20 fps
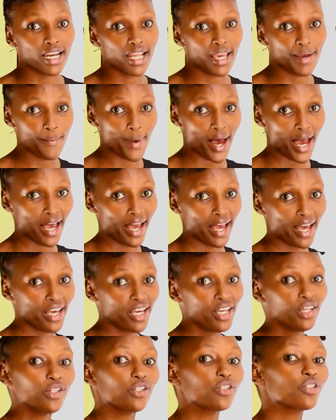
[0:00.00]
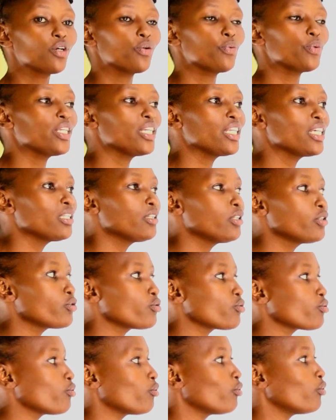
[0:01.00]
labor. So we need
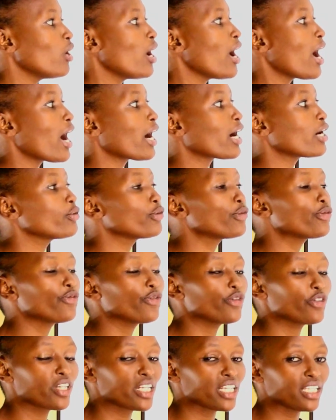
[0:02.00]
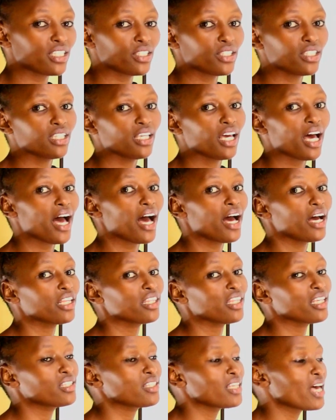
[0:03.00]
to account for it,
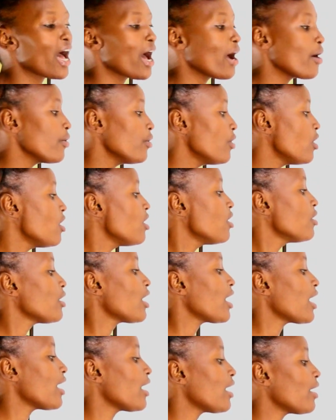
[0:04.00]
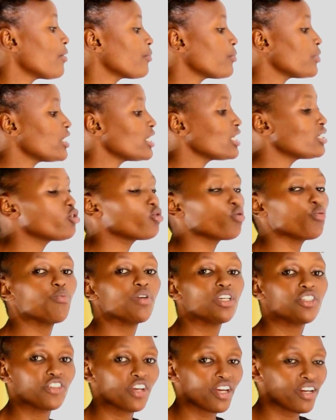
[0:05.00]
and that's how we need to
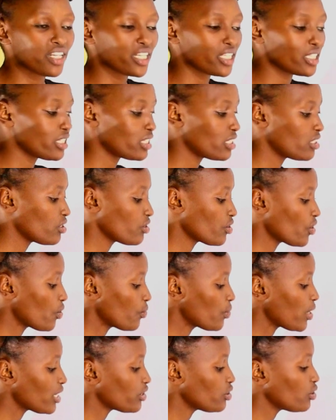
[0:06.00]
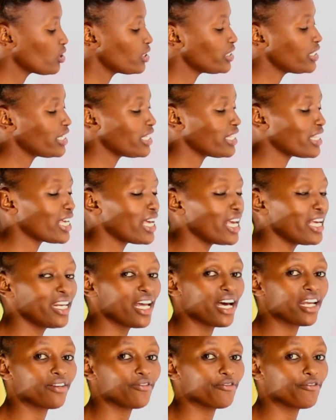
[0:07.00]
measure it. So we are told in the
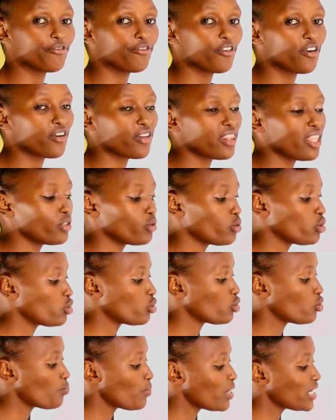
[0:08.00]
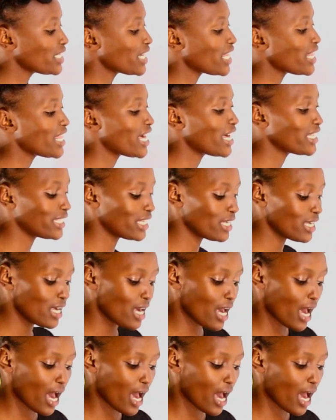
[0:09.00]
NRM 4 that we should measure that